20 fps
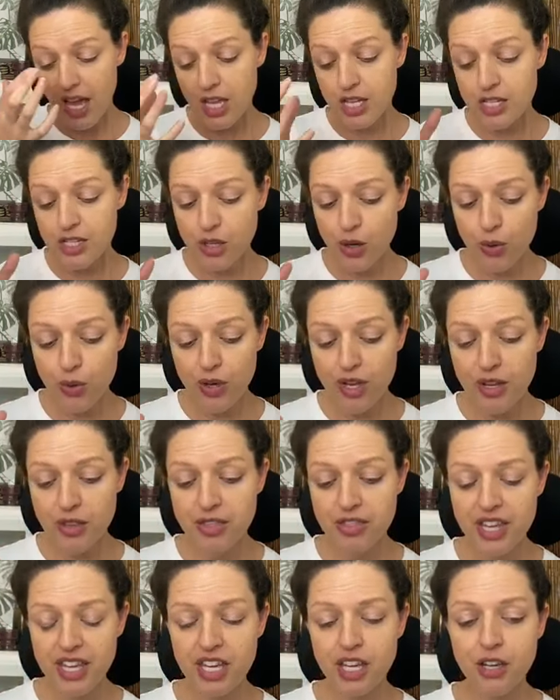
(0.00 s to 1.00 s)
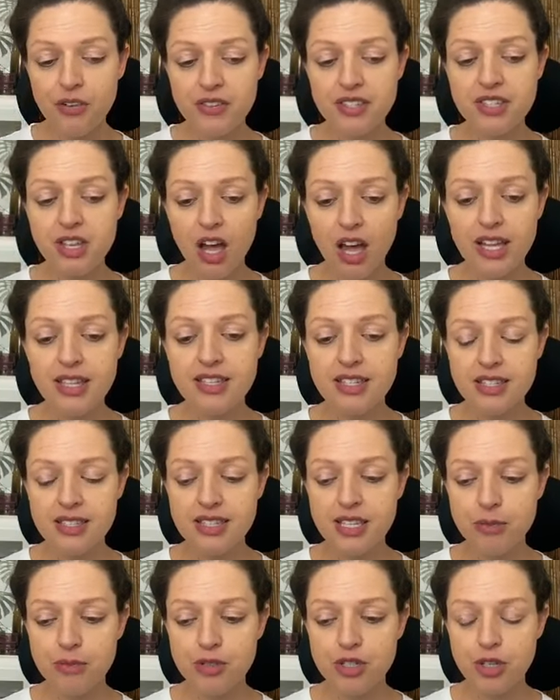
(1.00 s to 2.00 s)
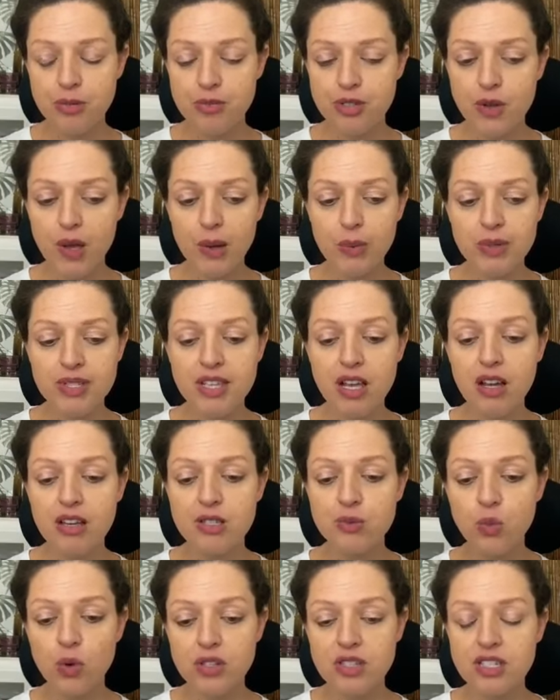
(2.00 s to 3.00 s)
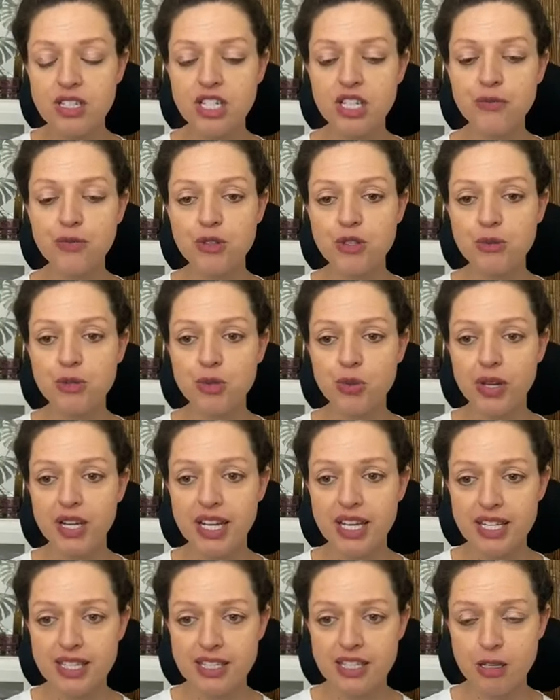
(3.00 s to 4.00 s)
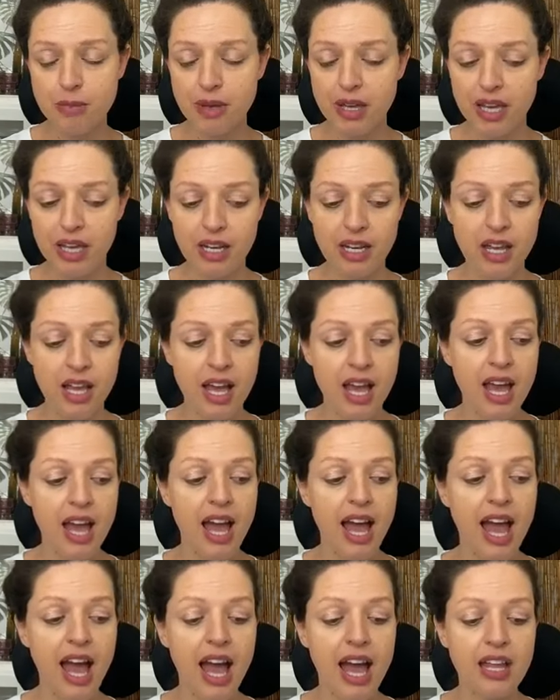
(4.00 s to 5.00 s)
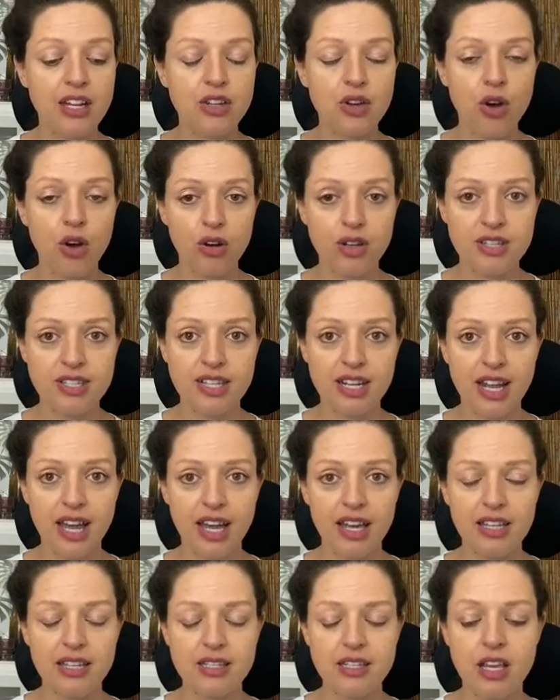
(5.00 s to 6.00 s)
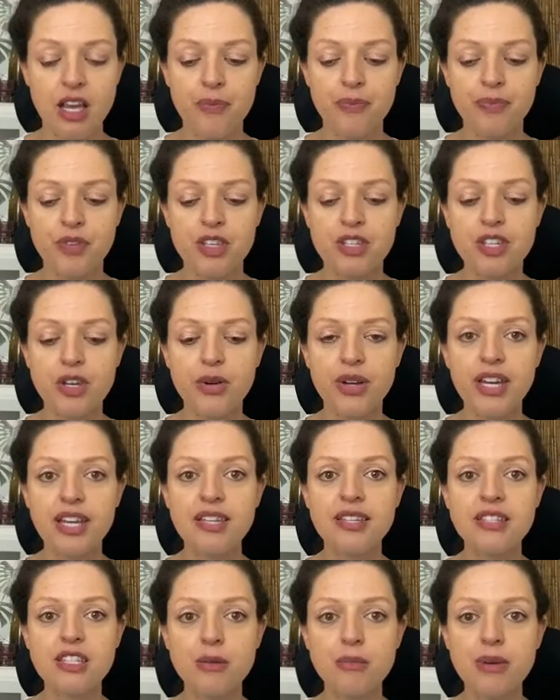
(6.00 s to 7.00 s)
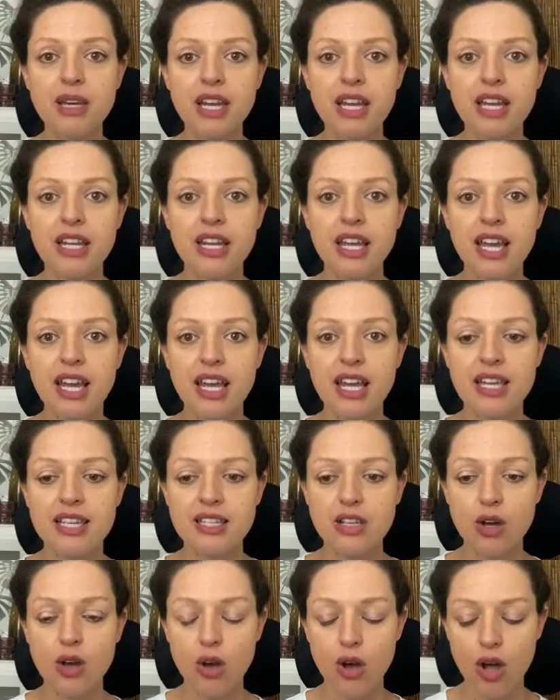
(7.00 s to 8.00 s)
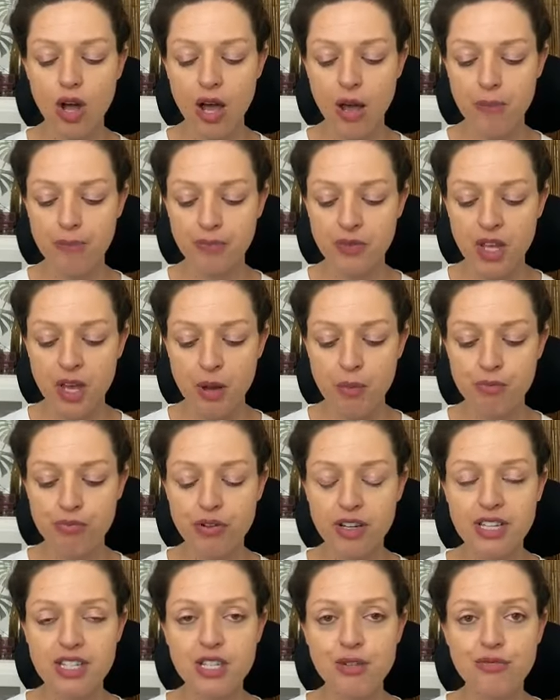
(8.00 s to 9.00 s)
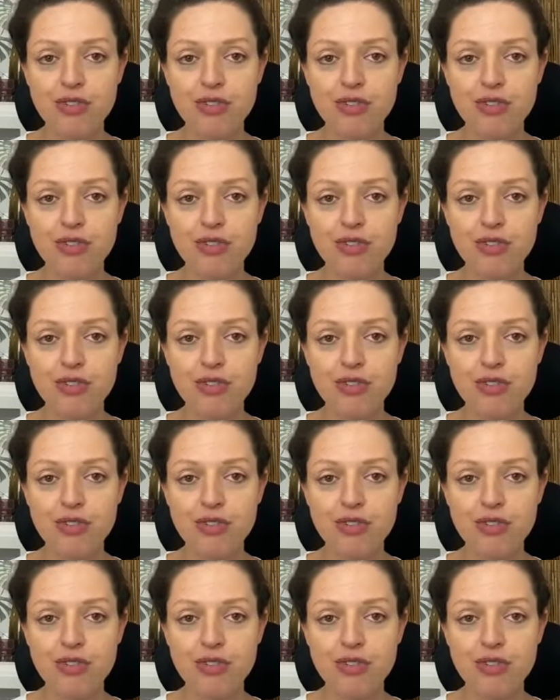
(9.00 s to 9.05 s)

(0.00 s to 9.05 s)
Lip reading: So think of signs and symptoms. So I was asked, what's the difference between histamine and oxalates? So histamine brings a